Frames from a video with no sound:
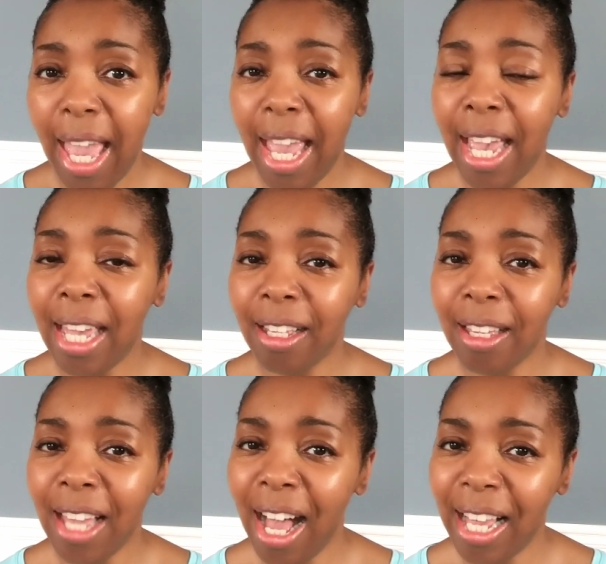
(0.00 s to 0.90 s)
And
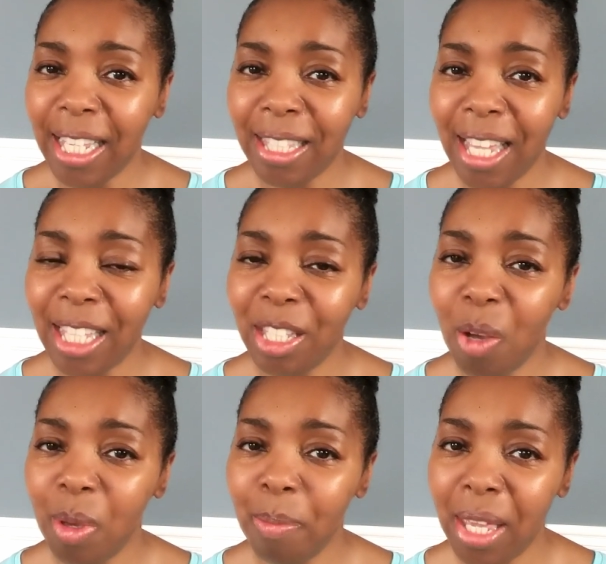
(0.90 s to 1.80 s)
guys,
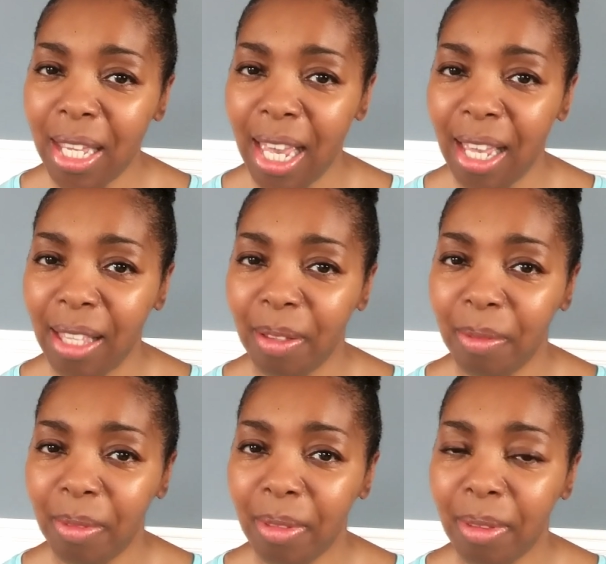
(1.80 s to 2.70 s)
until we meet again,
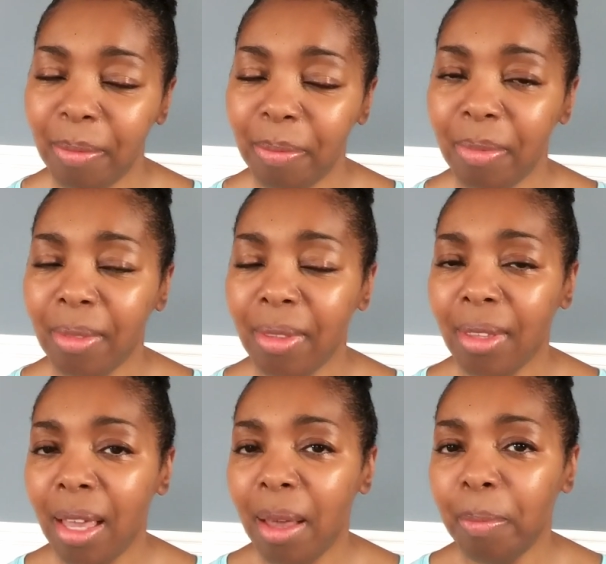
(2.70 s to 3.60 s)

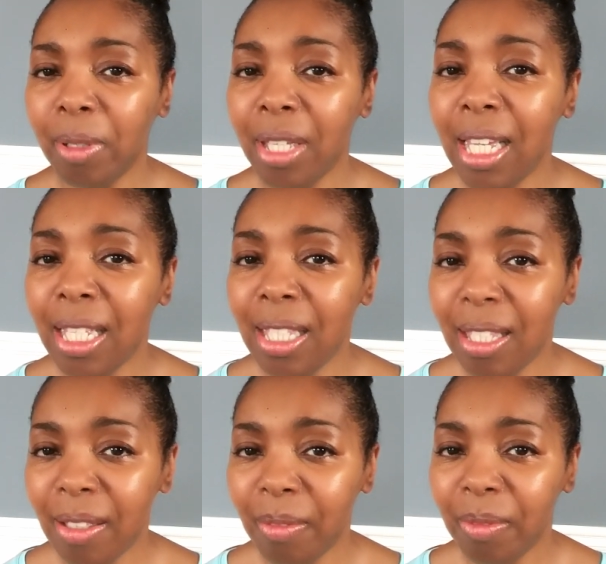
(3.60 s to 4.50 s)

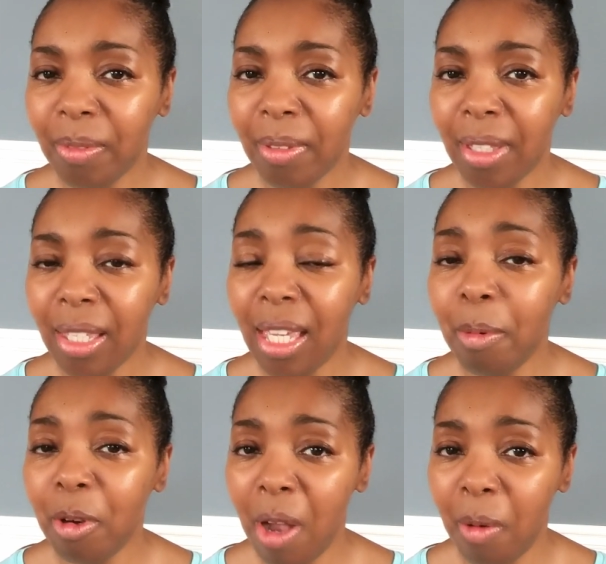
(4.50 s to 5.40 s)
please
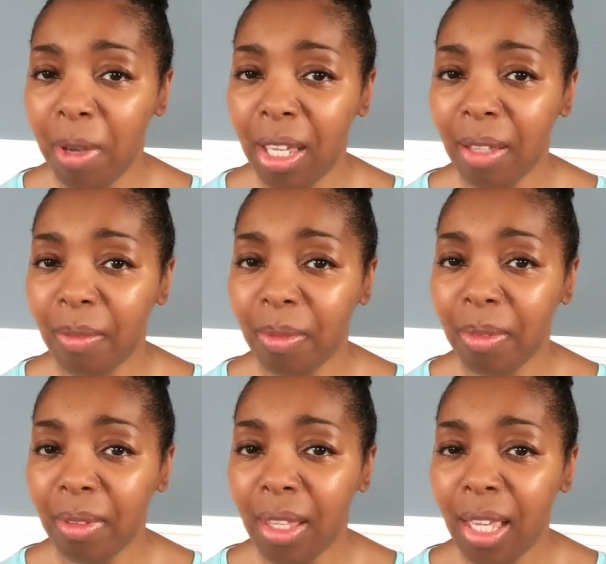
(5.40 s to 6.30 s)
keep growing,
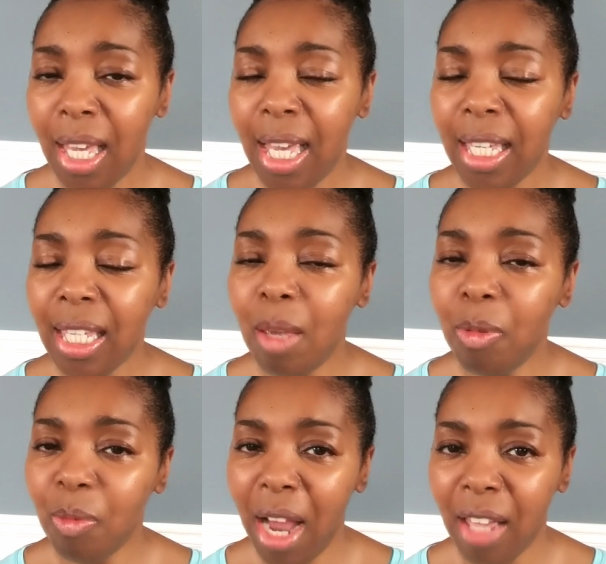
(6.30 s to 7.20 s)

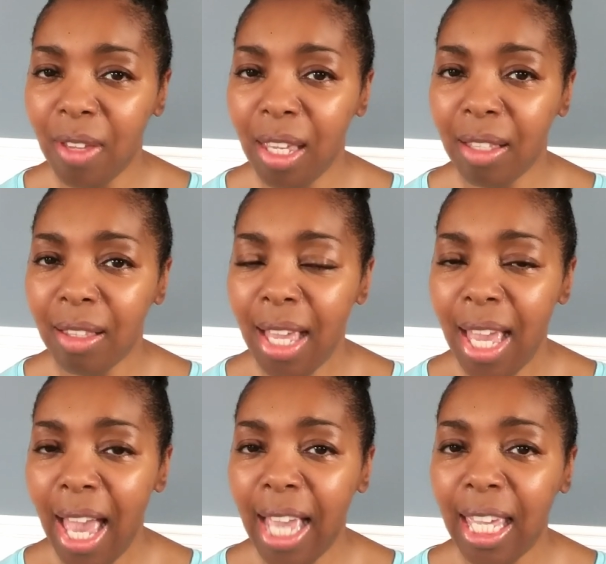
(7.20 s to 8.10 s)
keep thriving,
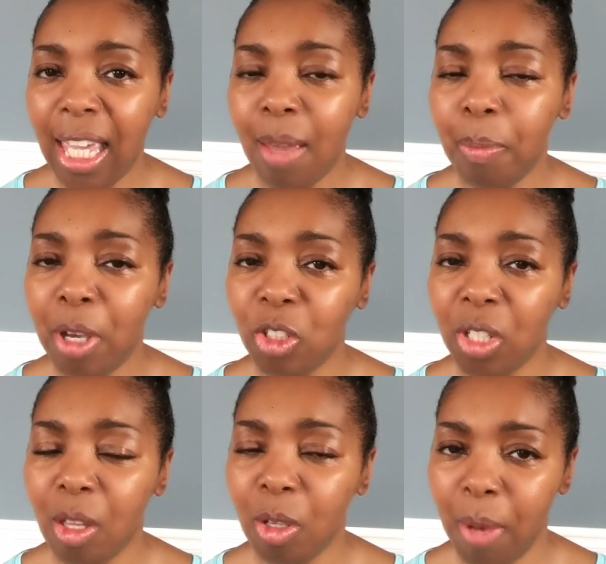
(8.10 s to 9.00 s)
and keep
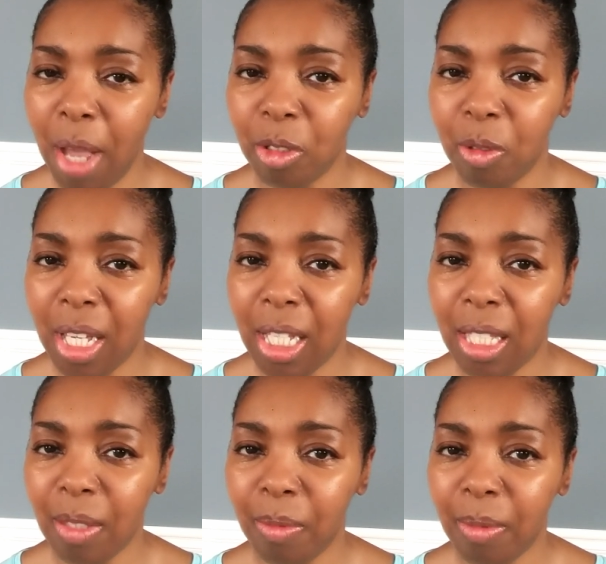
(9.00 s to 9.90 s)
pushing those
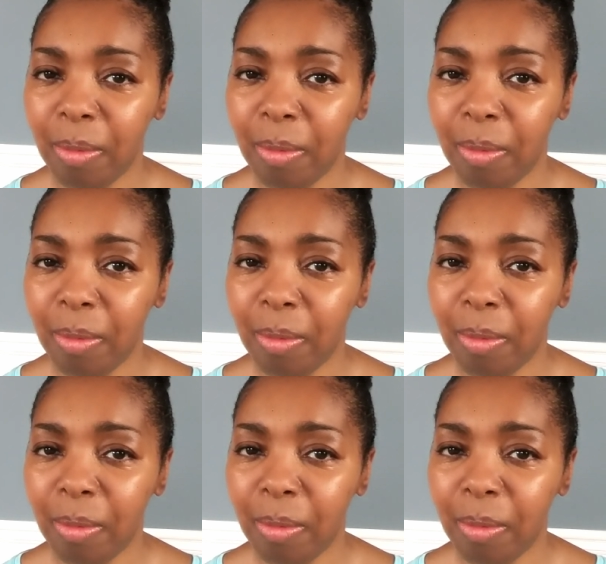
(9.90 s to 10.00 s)
boundaries.